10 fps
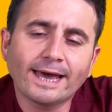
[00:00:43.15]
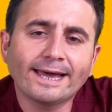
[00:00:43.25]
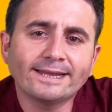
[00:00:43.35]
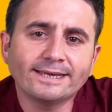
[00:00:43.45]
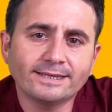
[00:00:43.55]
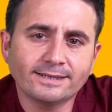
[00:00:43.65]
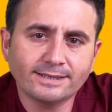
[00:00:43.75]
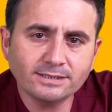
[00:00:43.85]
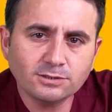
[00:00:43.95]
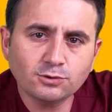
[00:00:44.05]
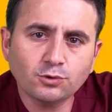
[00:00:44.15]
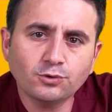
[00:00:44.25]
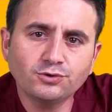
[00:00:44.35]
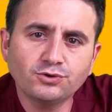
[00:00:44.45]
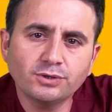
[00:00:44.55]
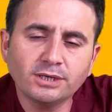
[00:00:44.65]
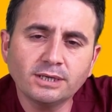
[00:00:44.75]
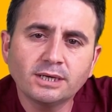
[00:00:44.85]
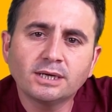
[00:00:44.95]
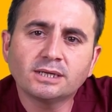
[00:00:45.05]
and in this
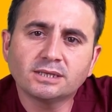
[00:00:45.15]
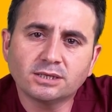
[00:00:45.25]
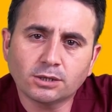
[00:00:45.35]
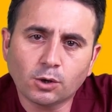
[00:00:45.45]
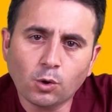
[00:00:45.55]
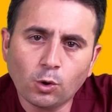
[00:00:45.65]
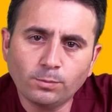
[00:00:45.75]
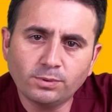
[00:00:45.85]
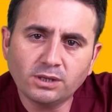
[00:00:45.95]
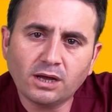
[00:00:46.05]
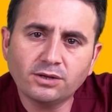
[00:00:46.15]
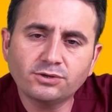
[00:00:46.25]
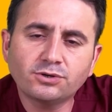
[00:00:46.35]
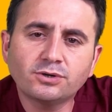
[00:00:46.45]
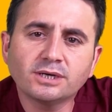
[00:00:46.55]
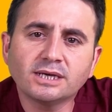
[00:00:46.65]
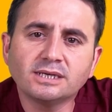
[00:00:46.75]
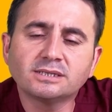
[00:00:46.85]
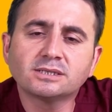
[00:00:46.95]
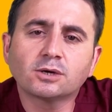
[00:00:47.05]
surgery the gallbladder
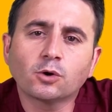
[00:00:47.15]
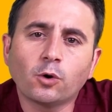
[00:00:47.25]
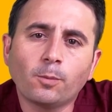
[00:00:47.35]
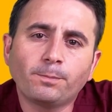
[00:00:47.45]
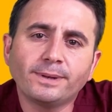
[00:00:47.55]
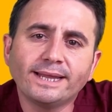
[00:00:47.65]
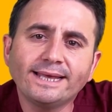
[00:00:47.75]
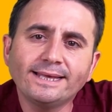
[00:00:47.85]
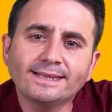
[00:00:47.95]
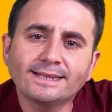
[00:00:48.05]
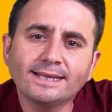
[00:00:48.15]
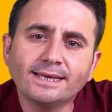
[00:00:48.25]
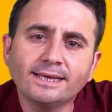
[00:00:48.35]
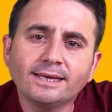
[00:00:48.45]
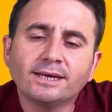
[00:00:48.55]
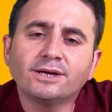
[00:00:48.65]
is completely